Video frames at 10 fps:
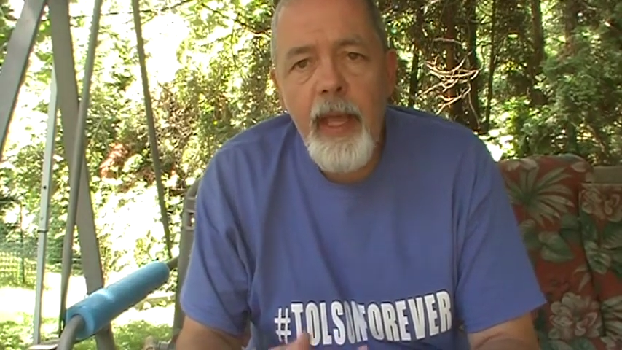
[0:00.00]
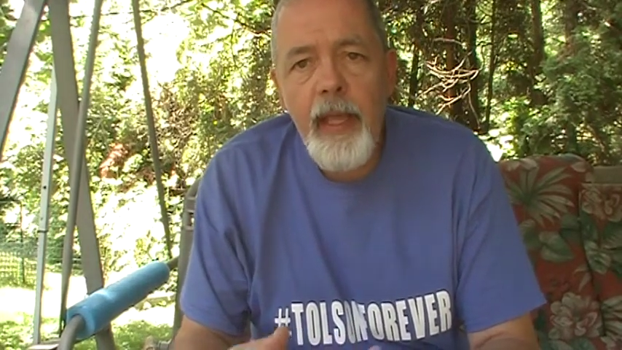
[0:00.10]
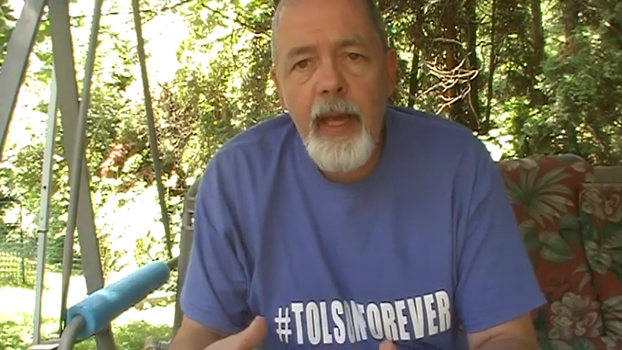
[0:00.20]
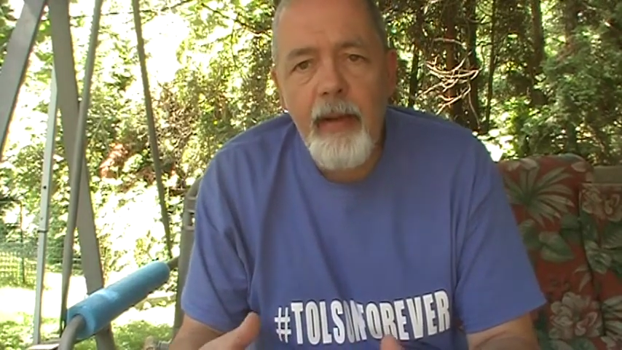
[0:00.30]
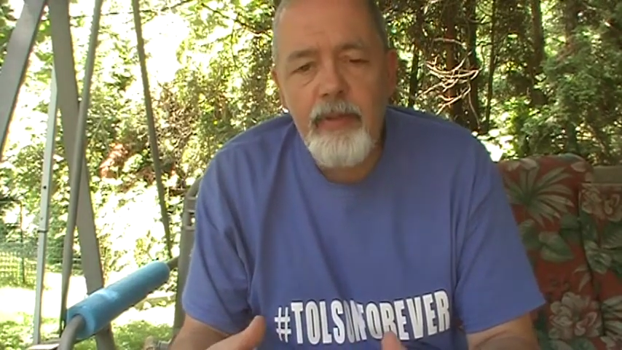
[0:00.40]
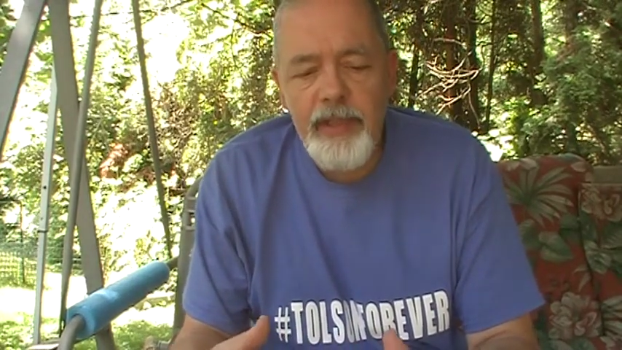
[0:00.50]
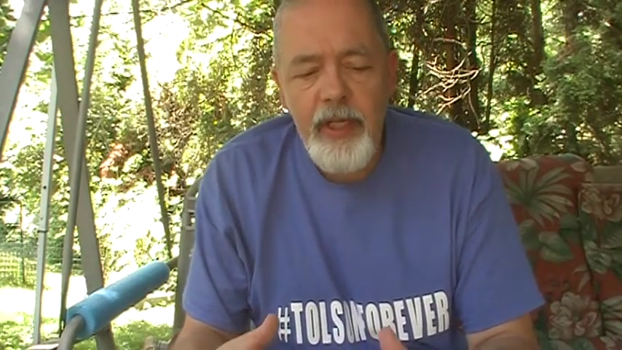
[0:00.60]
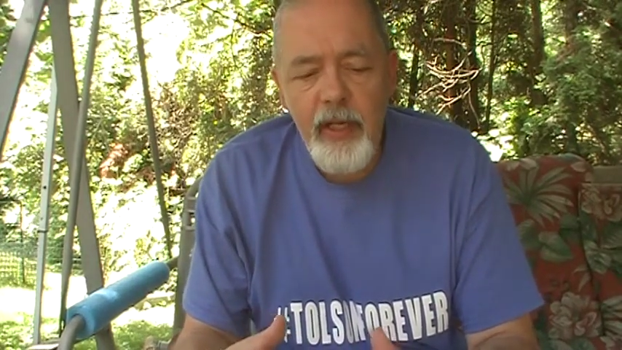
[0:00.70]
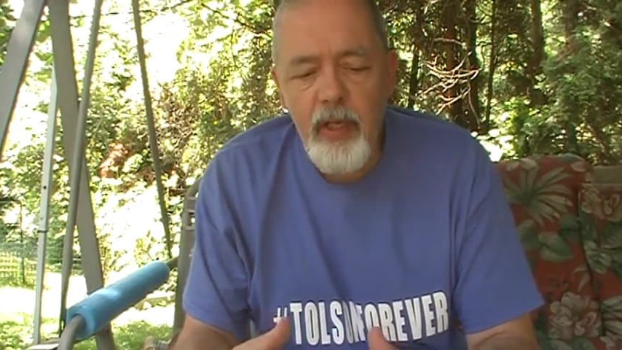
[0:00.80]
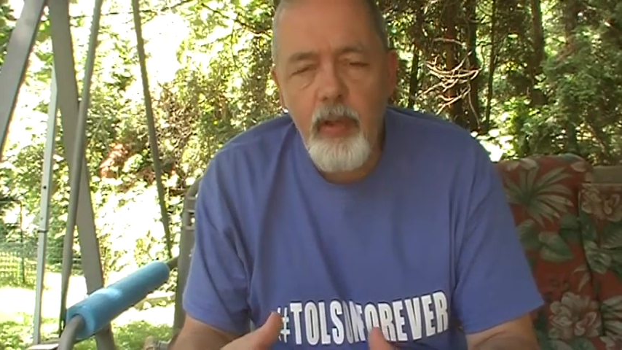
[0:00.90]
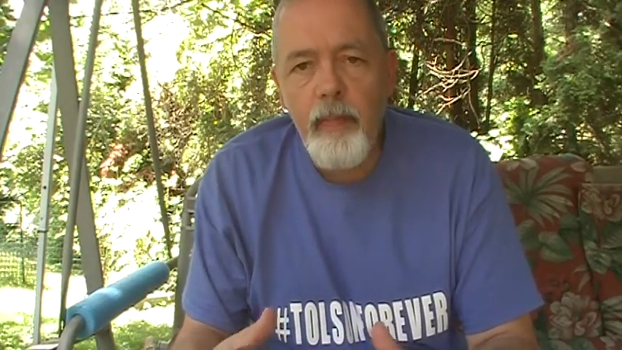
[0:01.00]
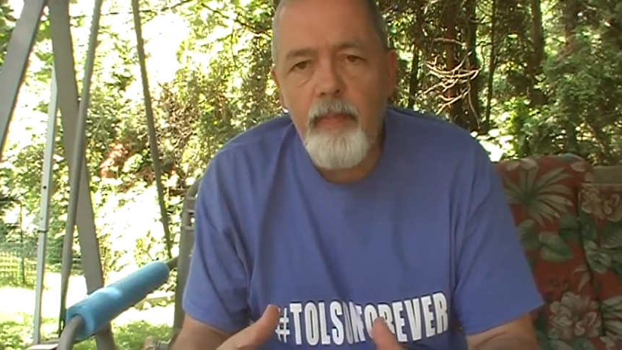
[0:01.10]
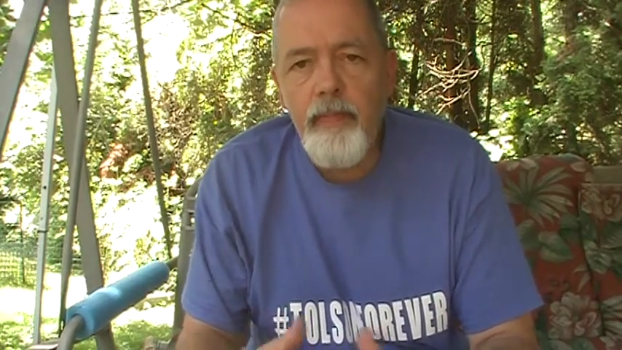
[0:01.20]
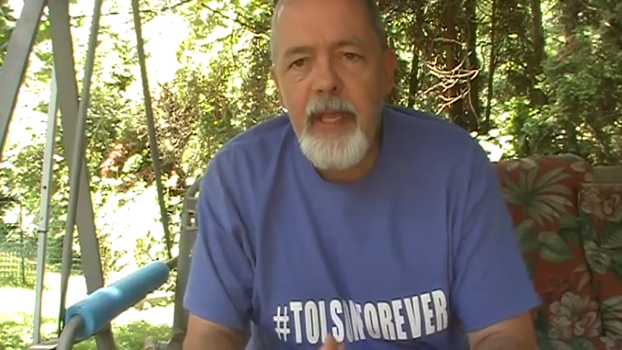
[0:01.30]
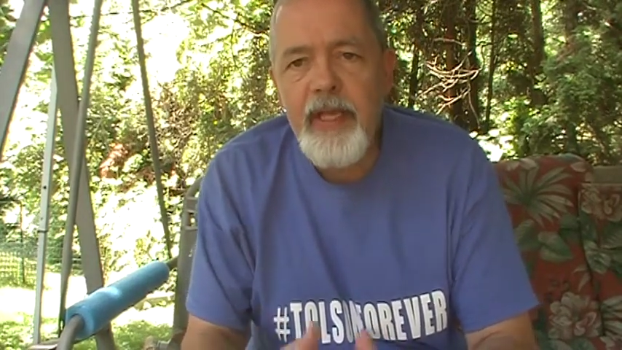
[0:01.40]
And I would tell you the
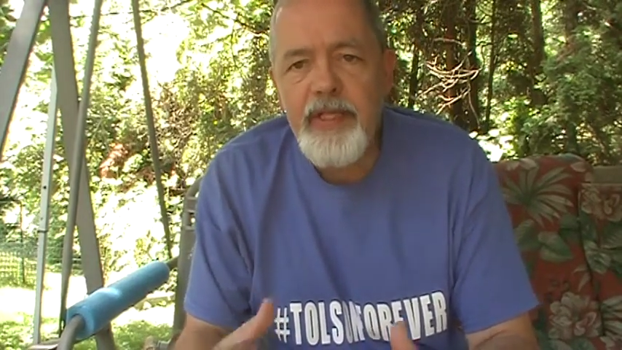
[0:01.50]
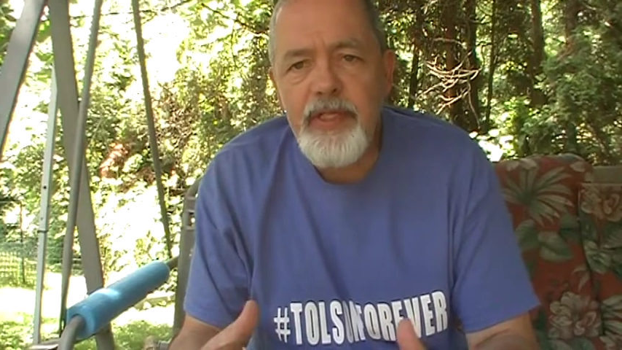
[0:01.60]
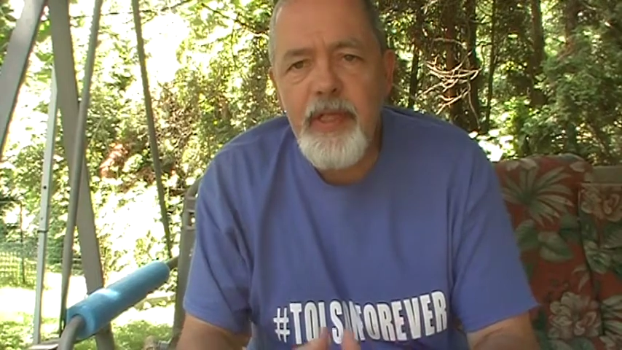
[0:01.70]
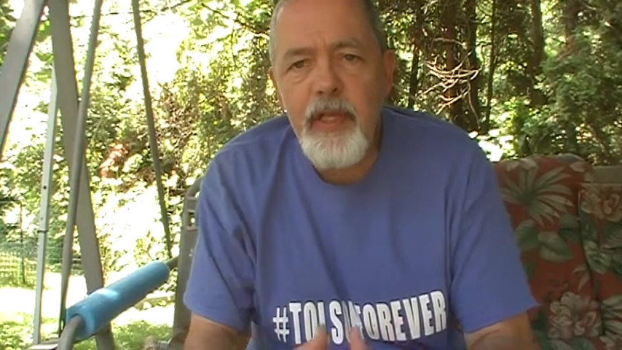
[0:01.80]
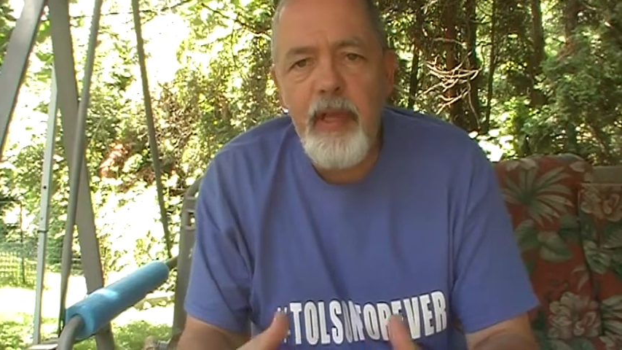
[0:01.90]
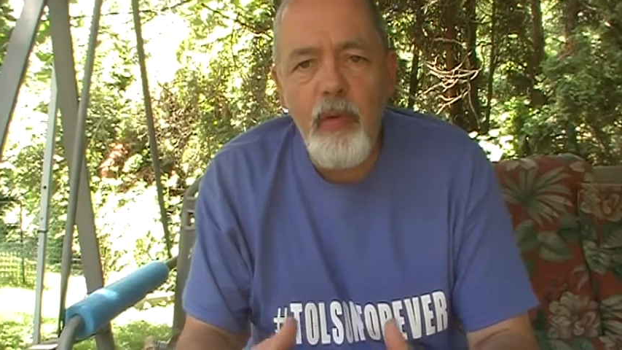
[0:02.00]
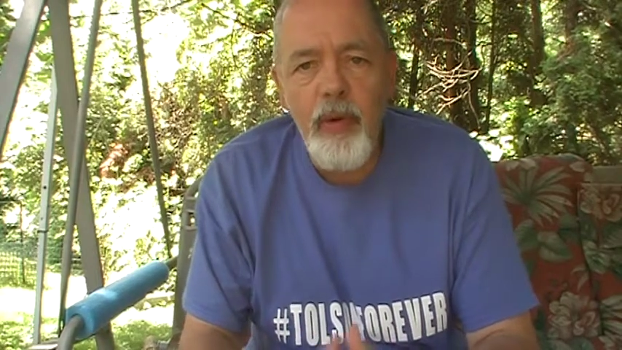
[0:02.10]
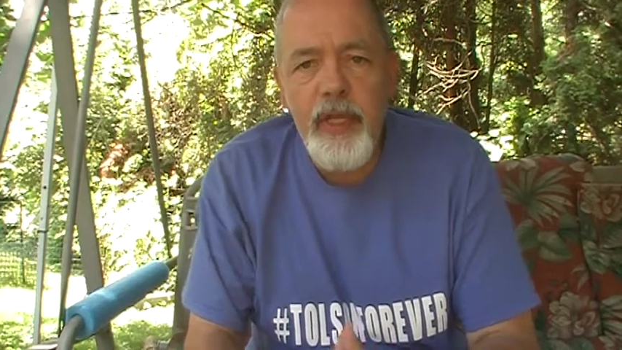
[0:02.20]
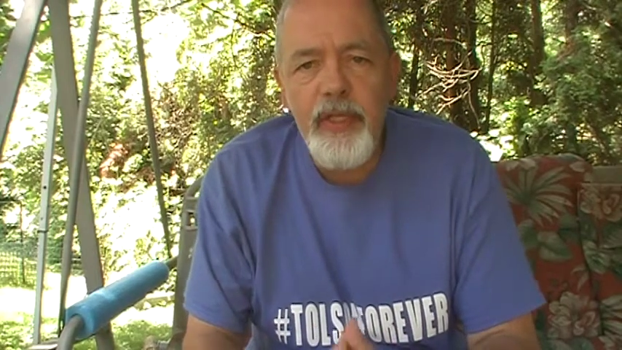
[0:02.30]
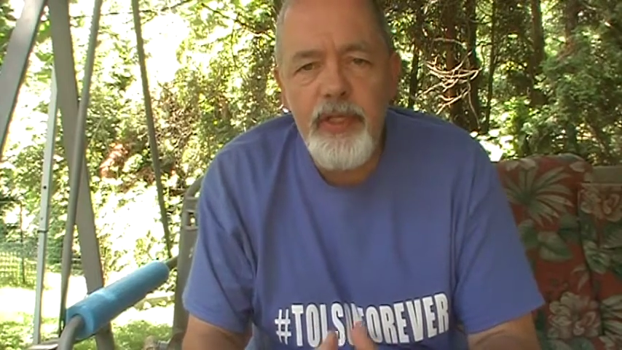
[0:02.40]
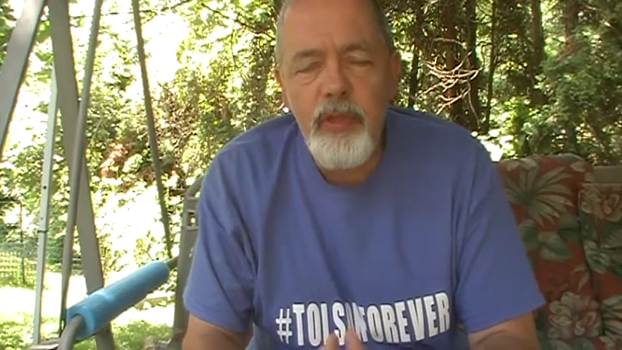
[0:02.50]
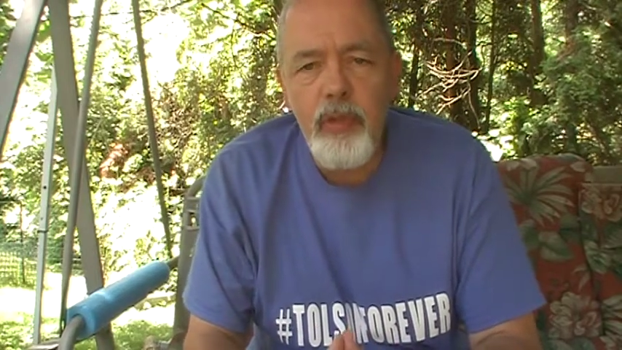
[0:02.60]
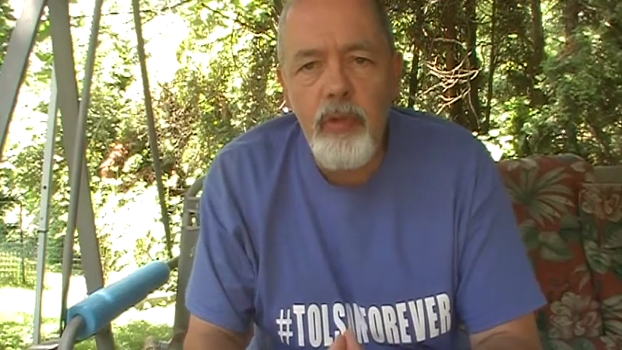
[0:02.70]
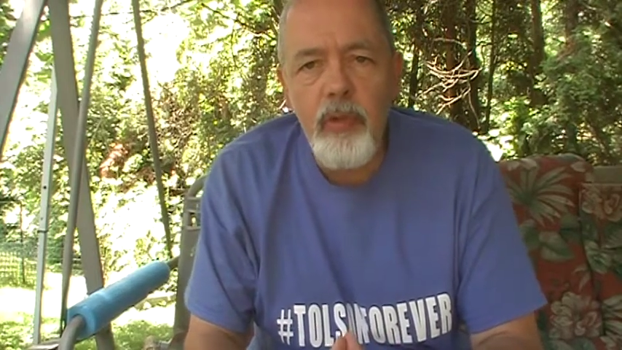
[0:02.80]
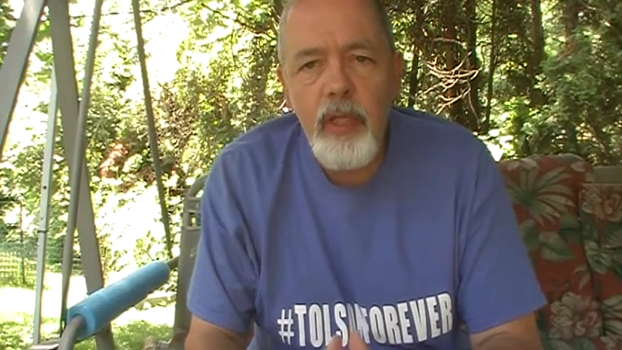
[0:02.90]
biggest thing that we could do